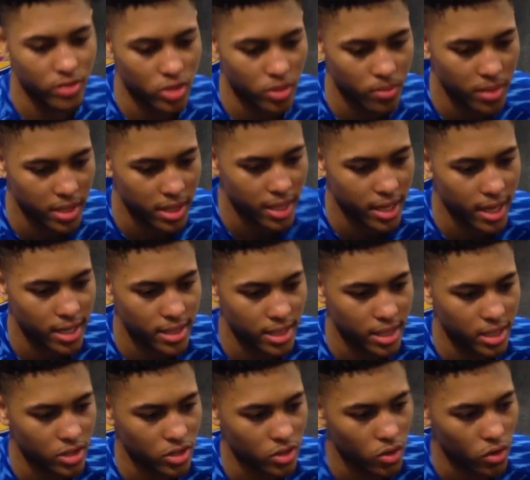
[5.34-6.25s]
so many guys
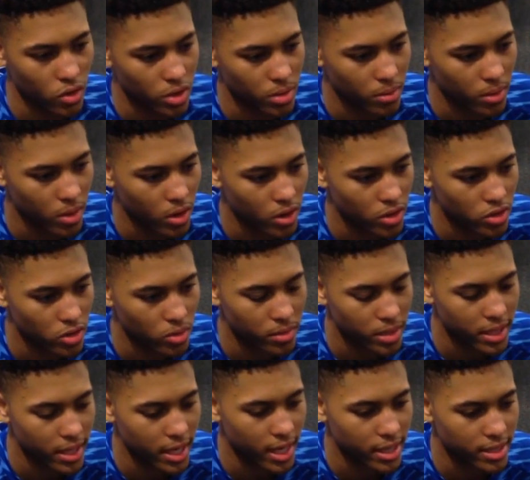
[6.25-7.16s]
that can score the ball, so
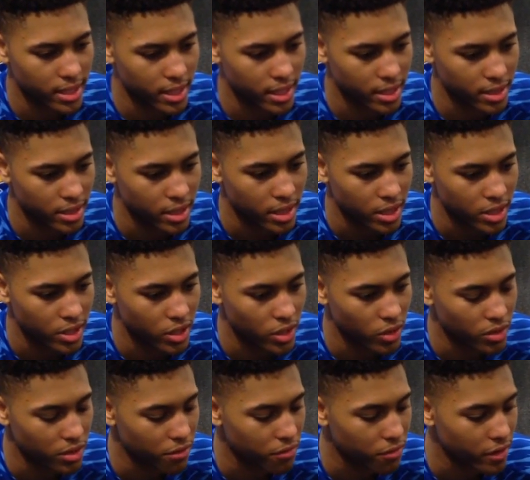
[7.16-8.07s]
many guys that can, you
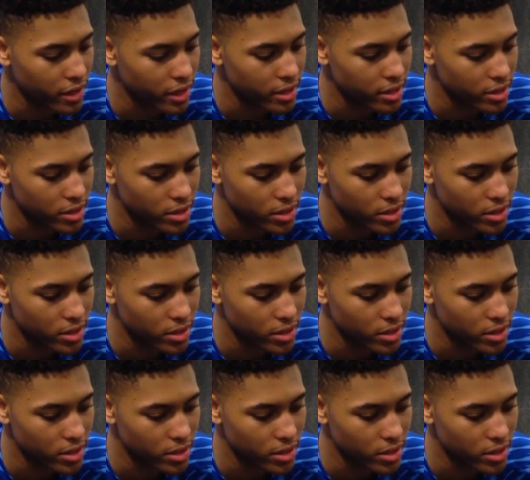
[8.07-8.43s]
know, defend.